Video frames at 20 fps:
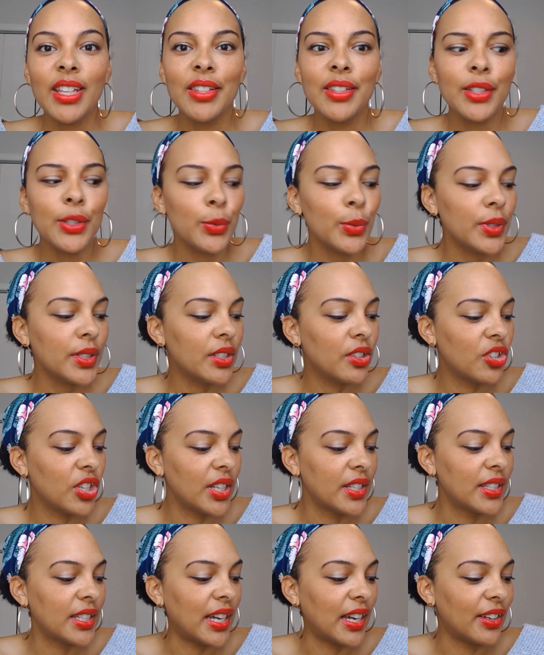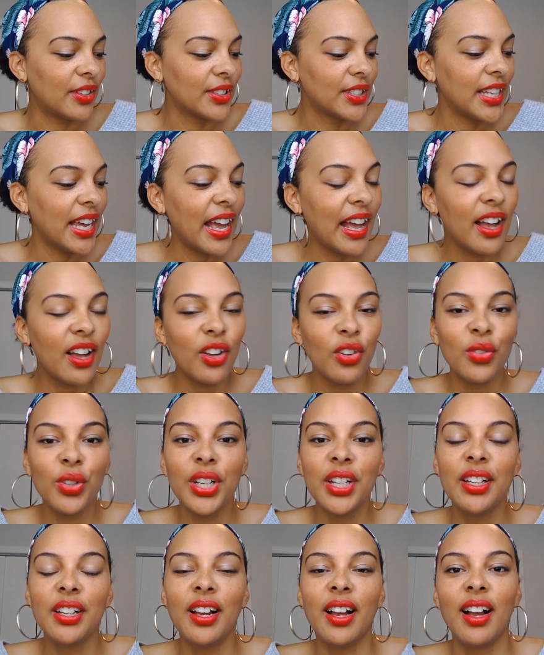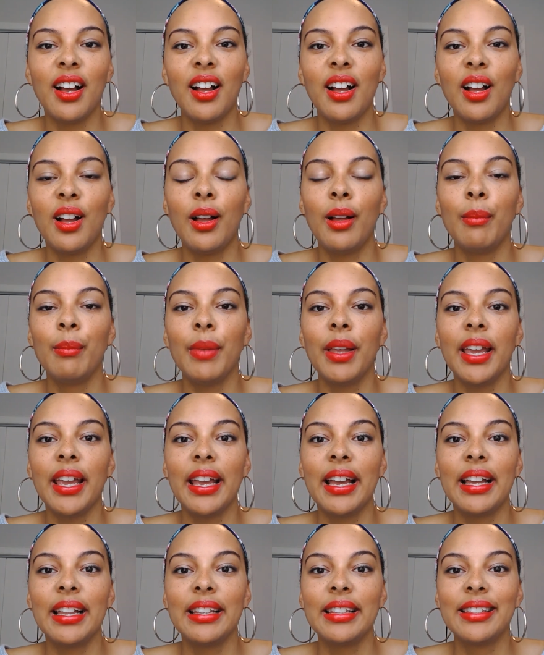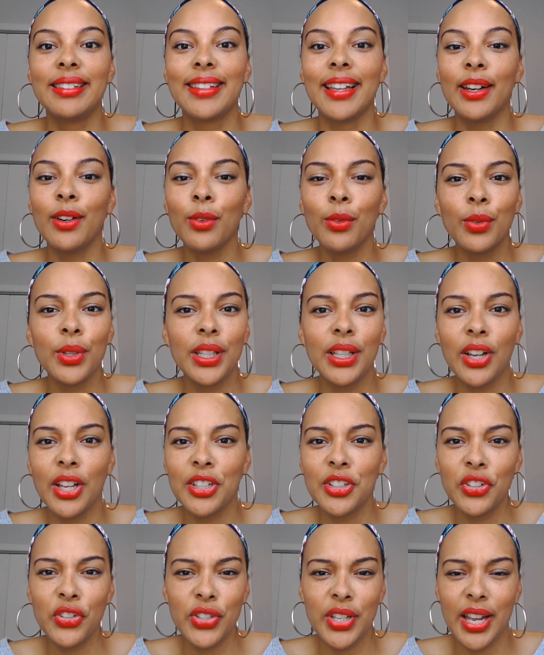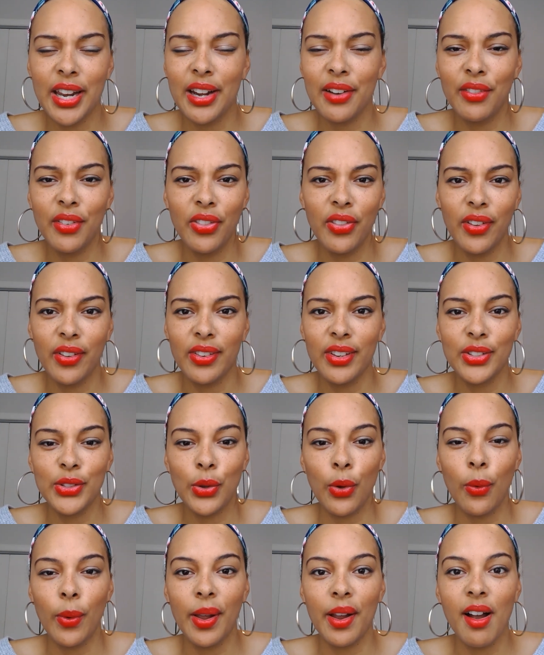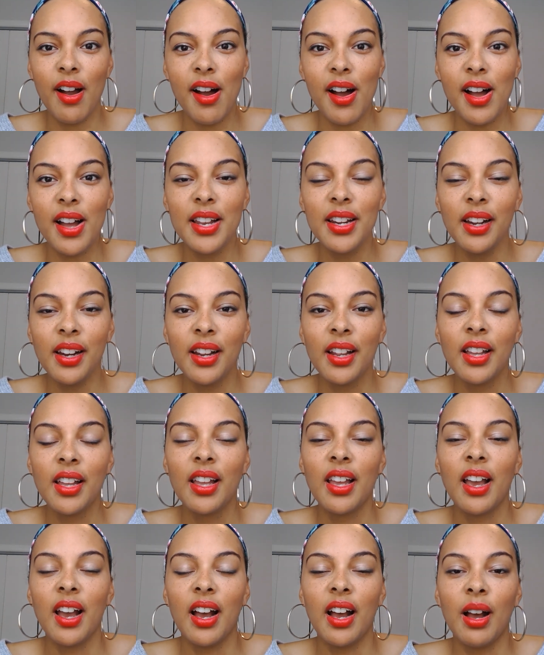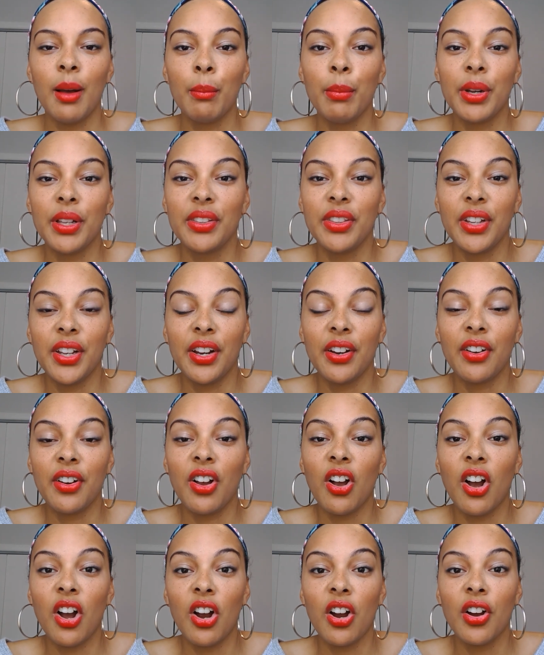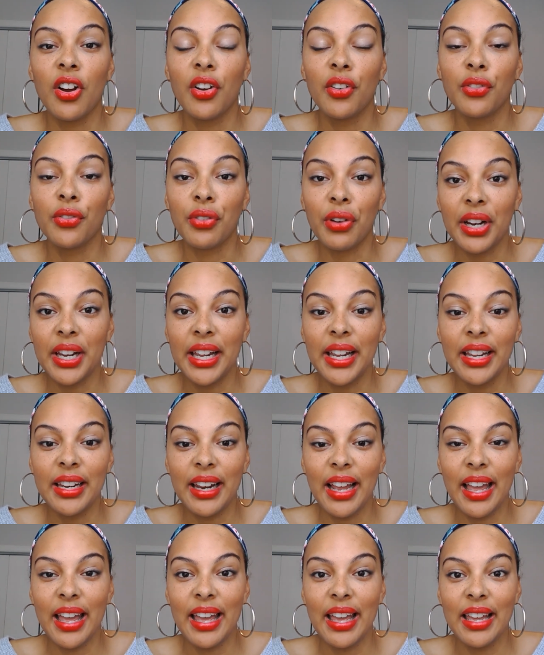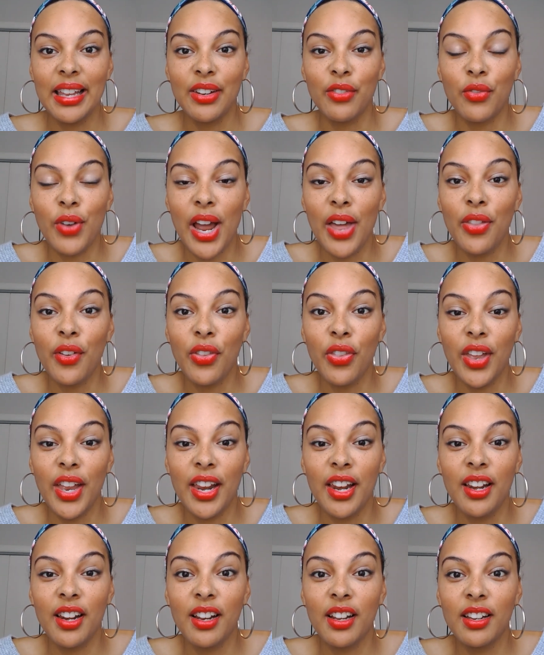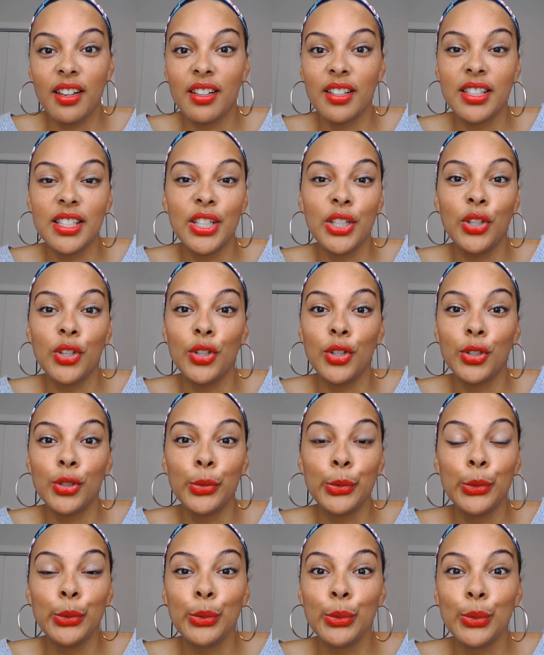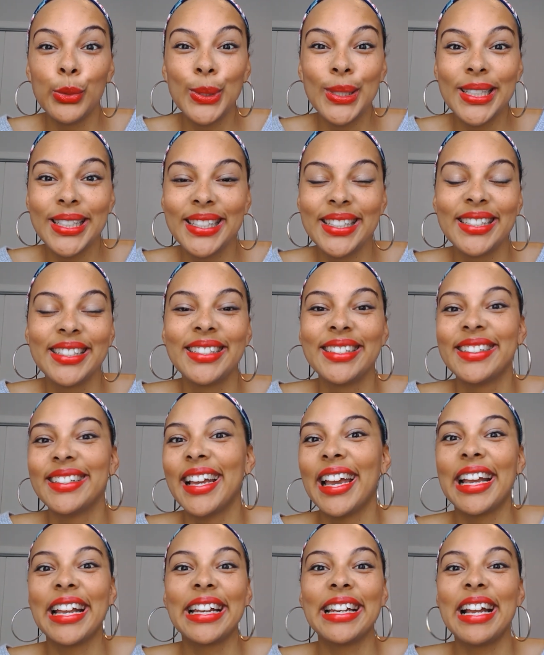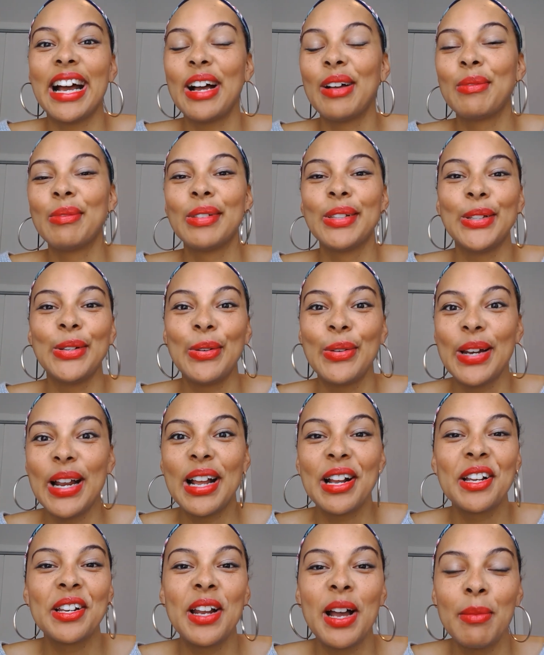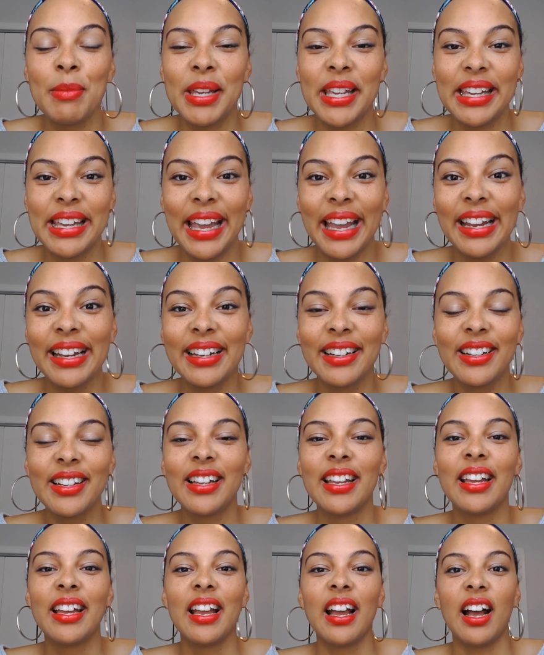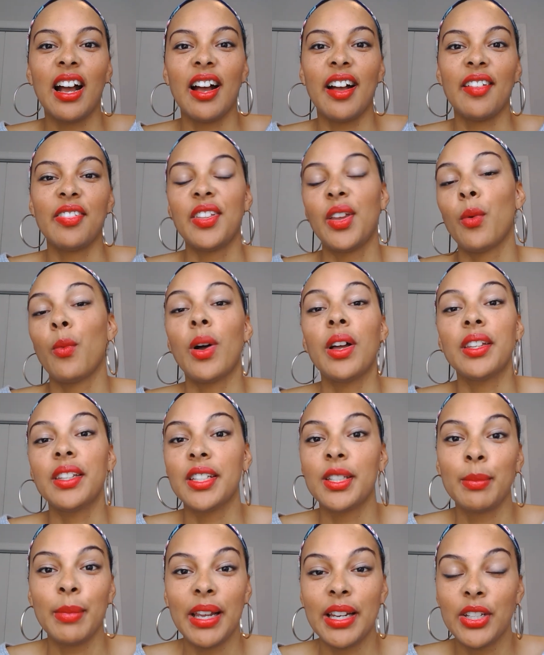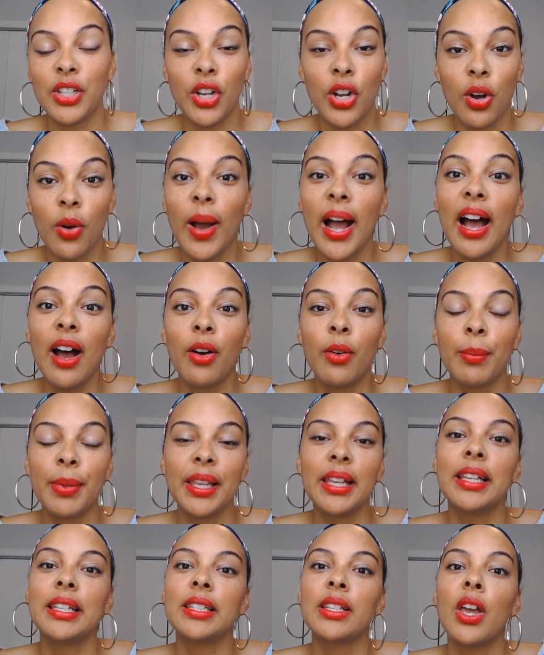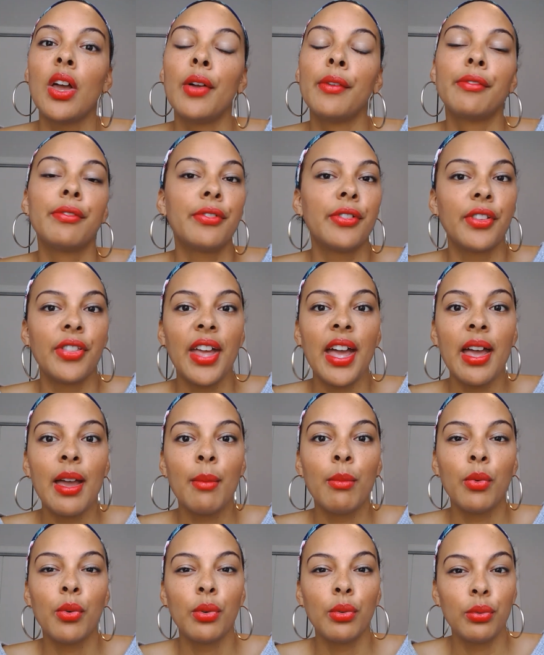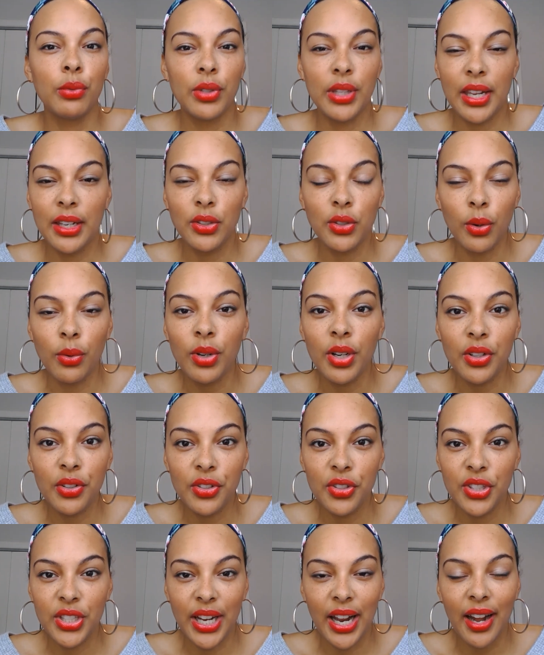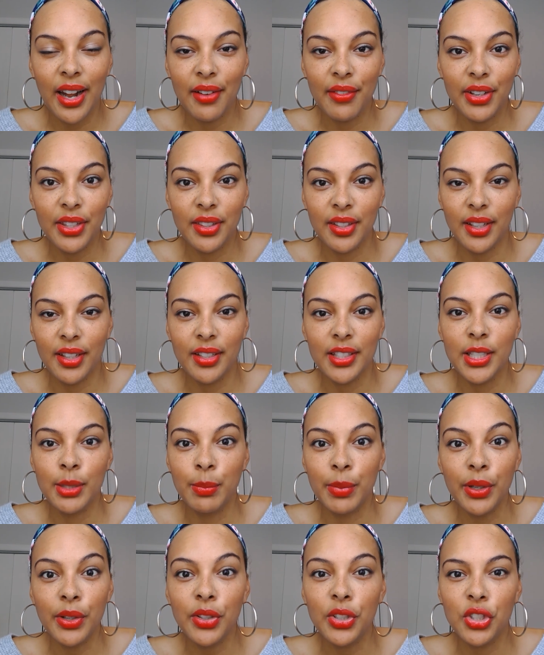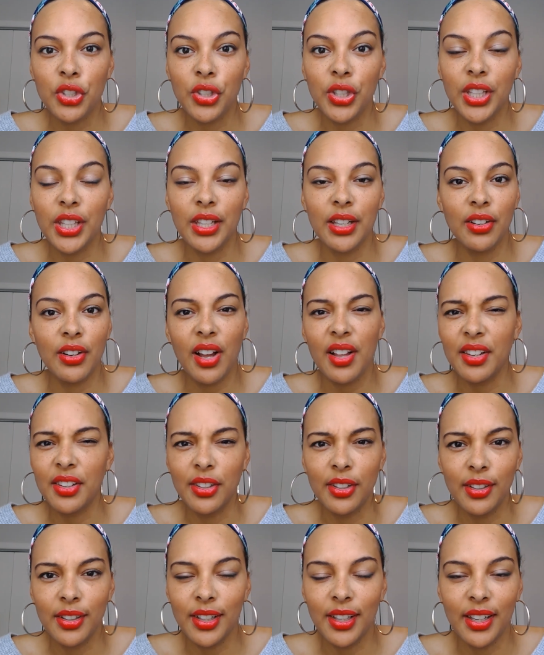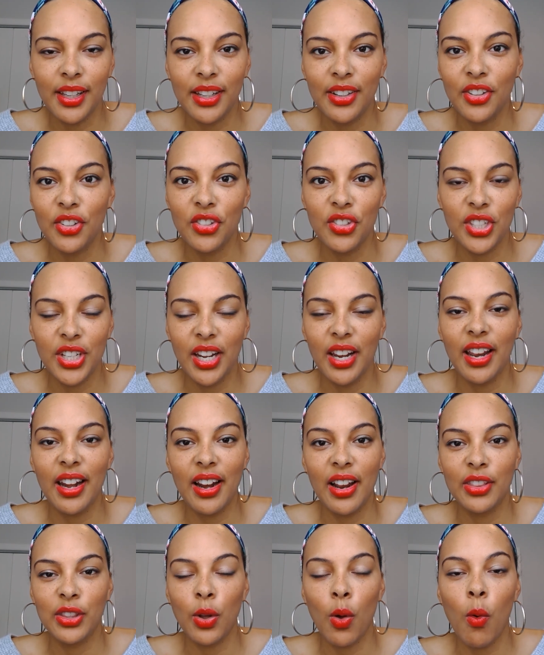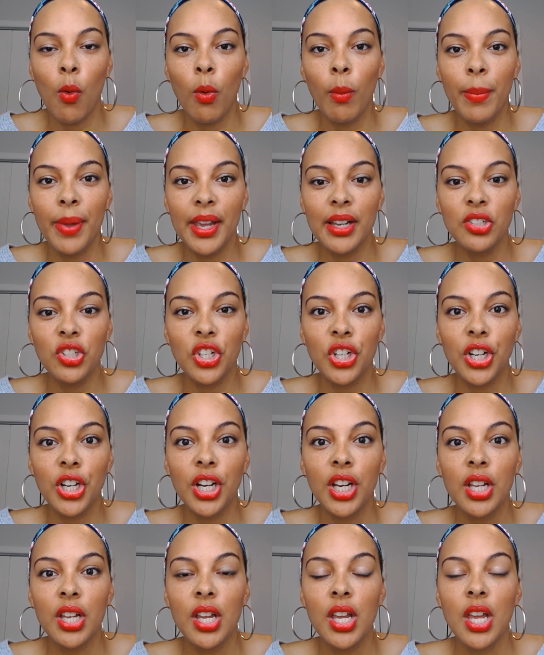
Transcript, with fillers: this was a Gentile town, um, and they don't really understand everything that's going on, um, but they are afraid. And rather than continue to lose economic, you know, an economic gain, uh, they want this man to go out because for them, who they don't understand everything spiritually, they're not looking and understanding it at the whole picture.